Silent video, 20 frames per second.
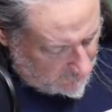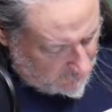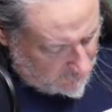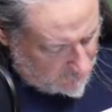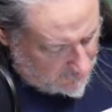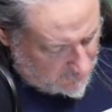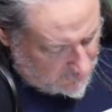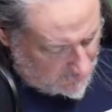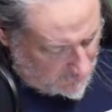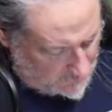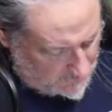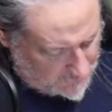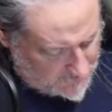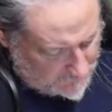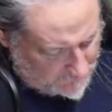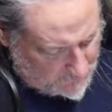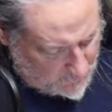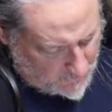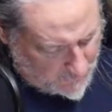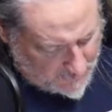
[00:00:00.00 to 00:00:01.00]
The knowledge
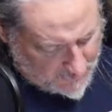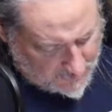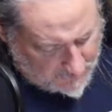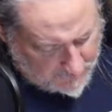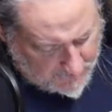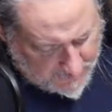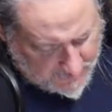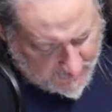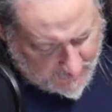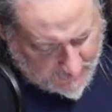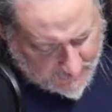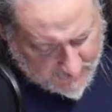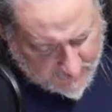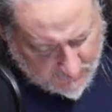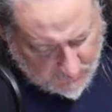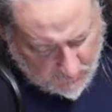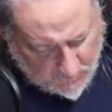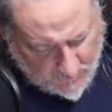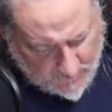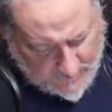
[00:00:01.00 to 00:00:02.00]
of a witch
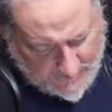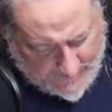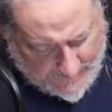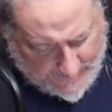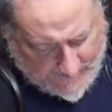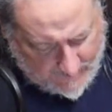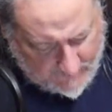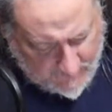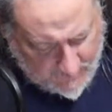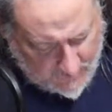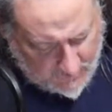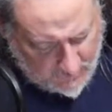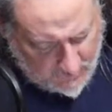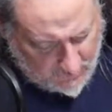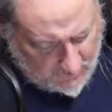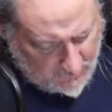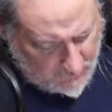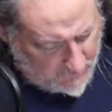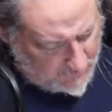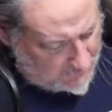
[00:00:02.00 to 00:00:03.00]
possessed would have
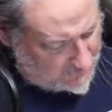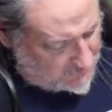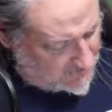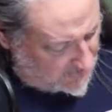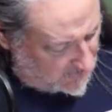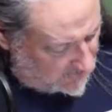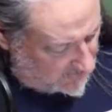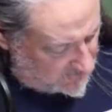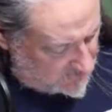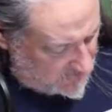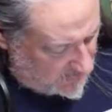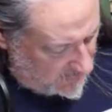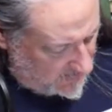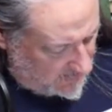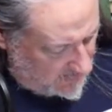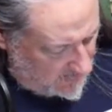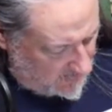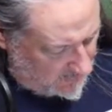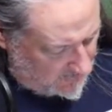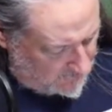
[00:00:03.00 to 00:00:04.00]
included knowledge
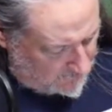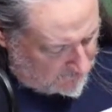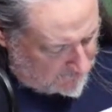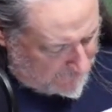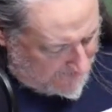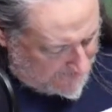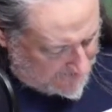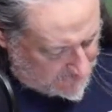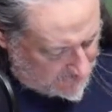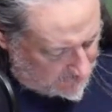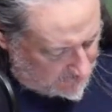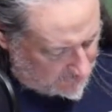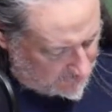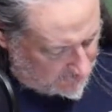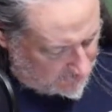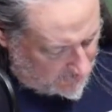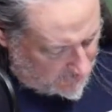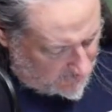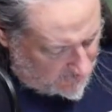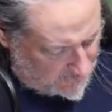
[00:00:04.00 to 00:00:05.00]
of
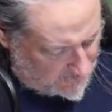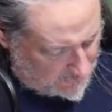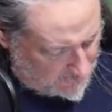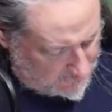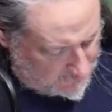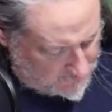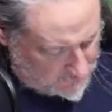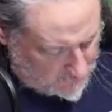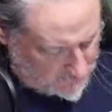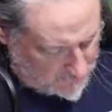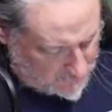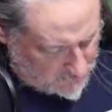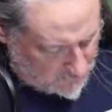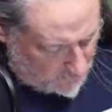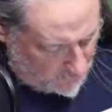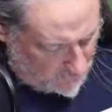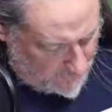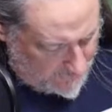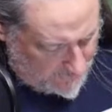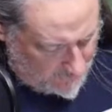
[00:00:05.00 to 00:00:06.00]
magic through the
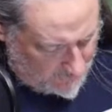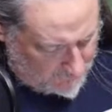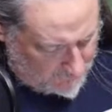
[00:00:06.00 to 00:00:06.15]
drawing of